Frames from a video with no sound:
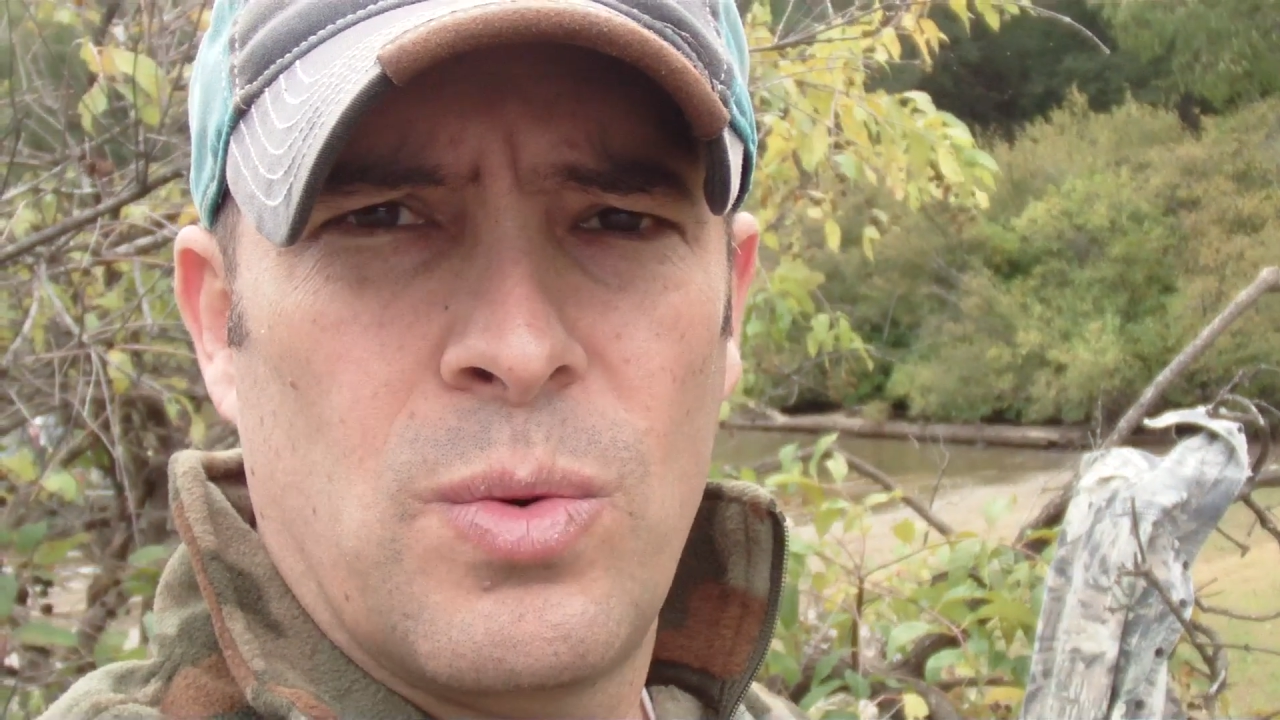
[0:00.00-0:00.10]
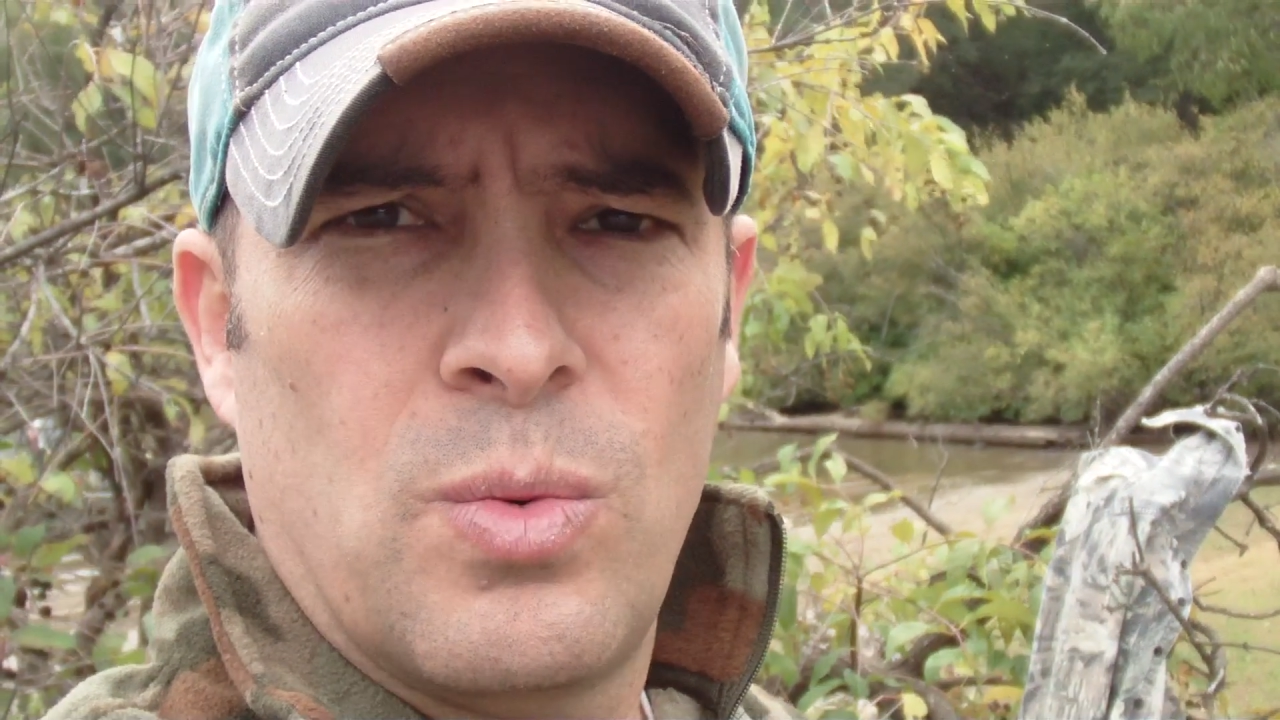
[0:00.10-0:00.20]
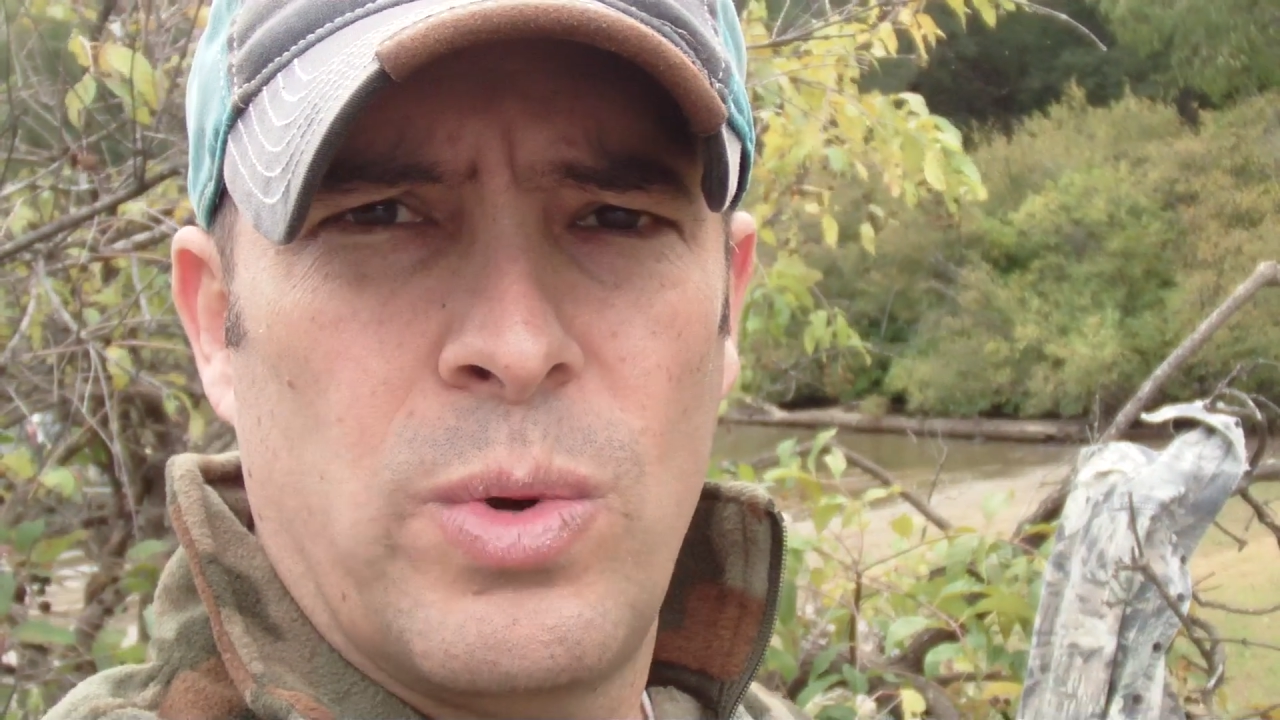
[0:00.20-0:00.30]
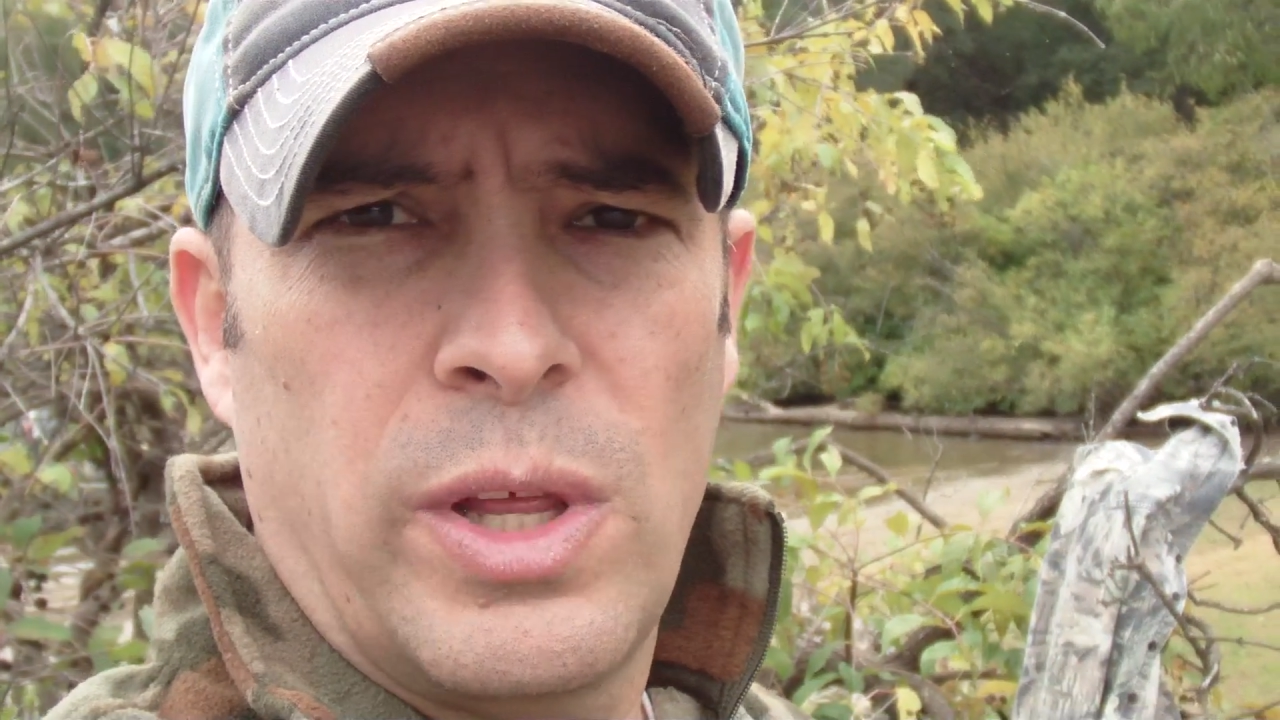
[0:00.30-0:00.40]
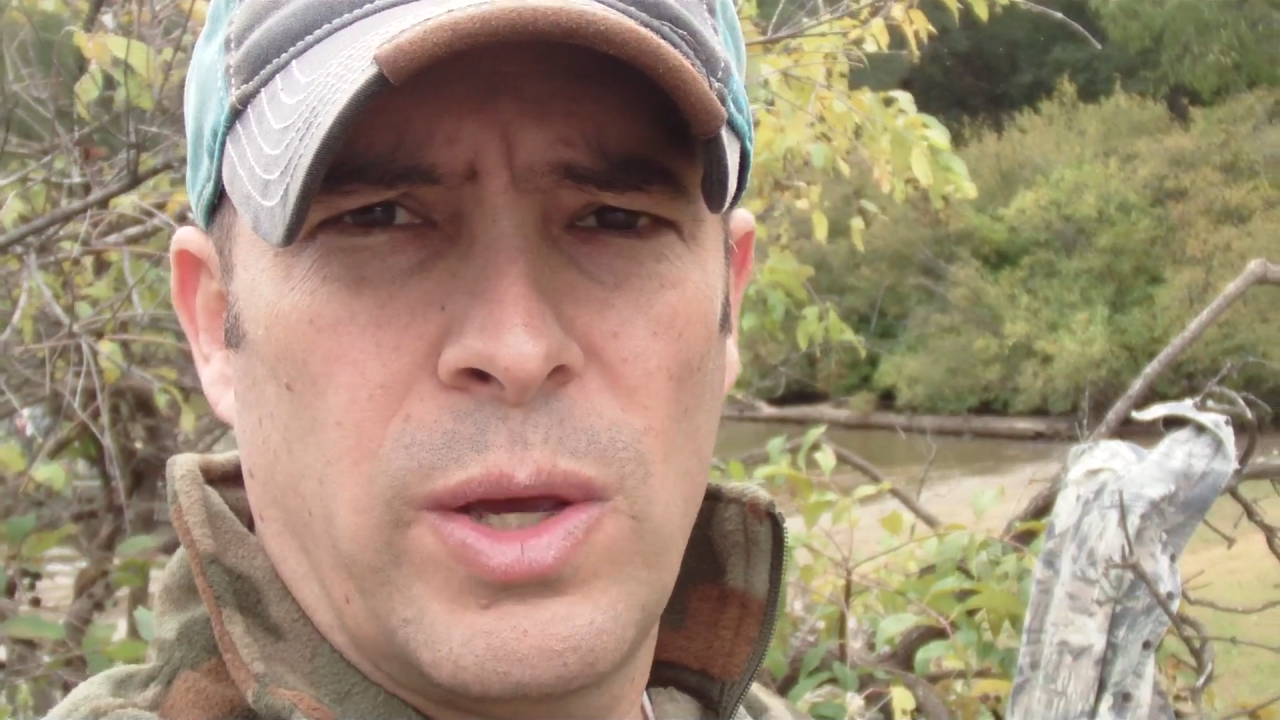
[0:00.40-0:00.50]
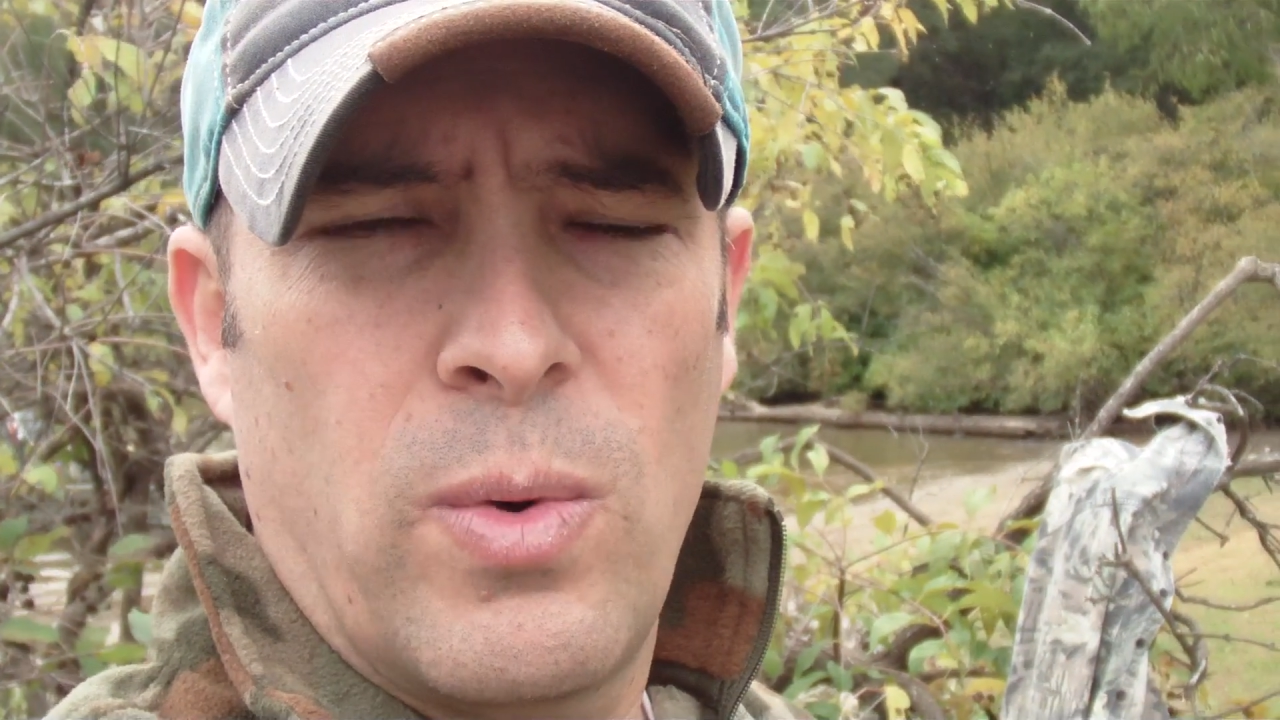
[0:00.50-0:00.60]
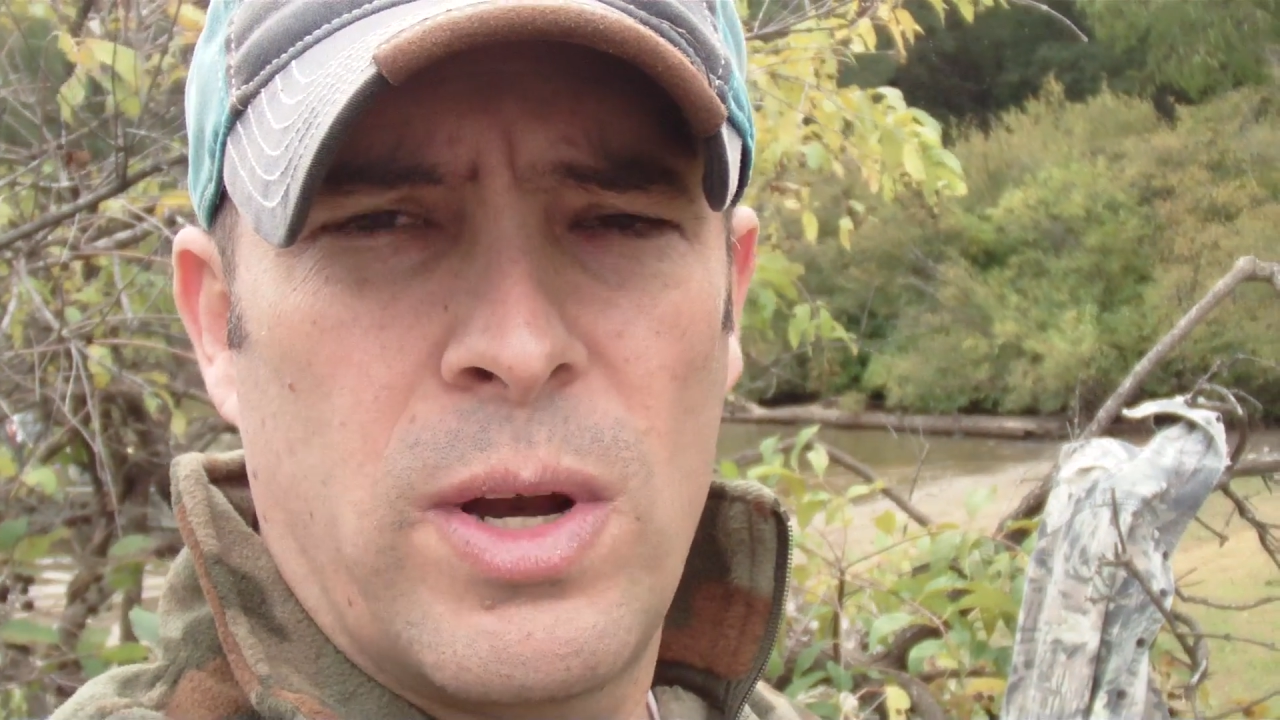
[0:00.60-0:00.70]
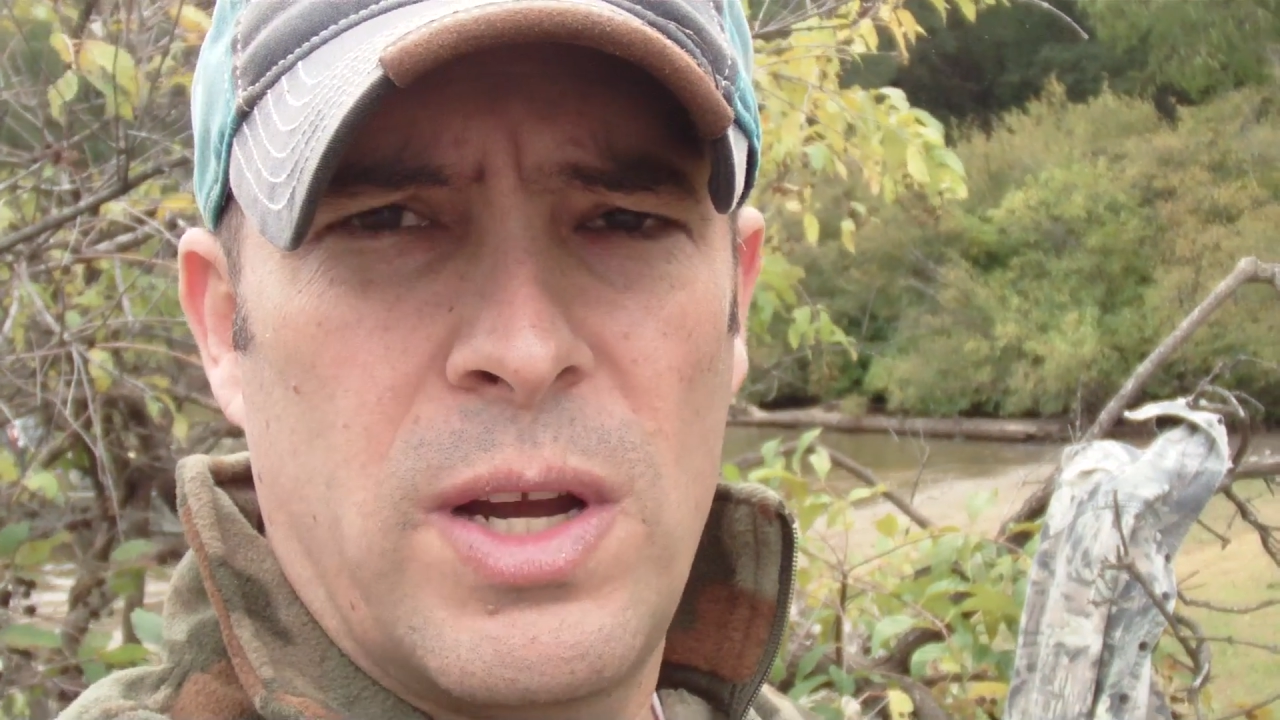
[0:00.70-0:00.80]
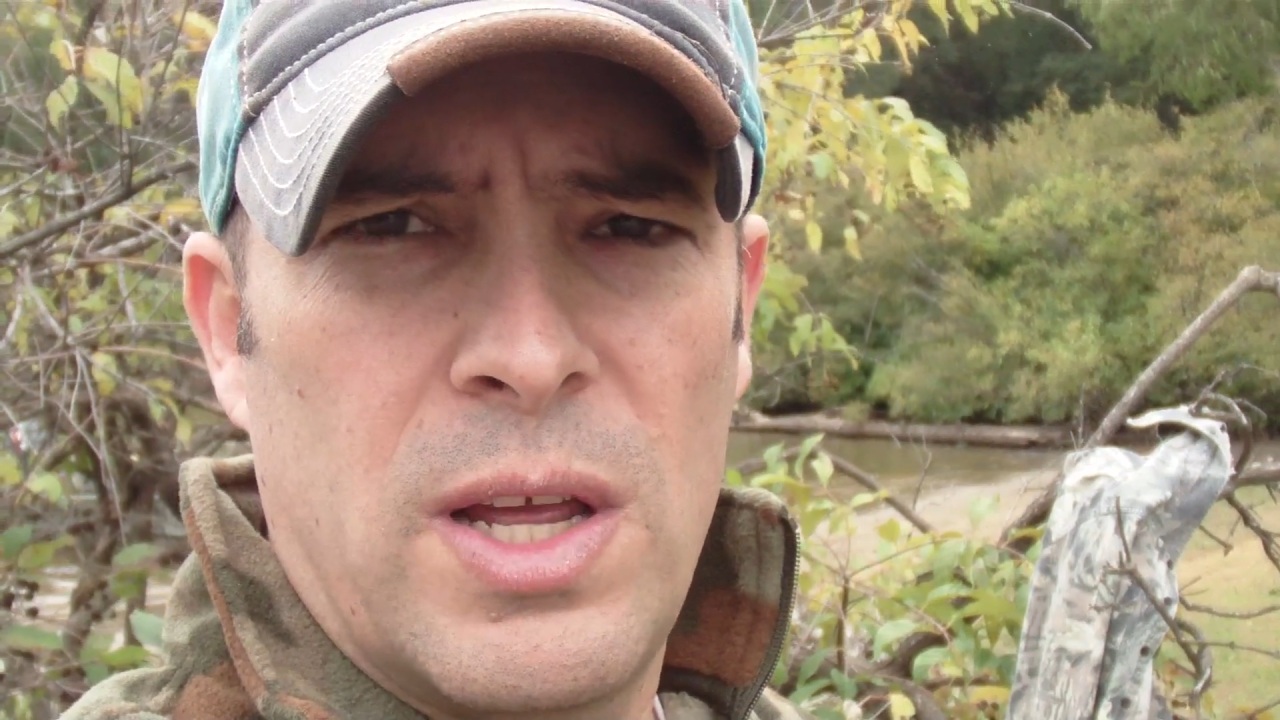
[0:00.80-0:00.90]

really what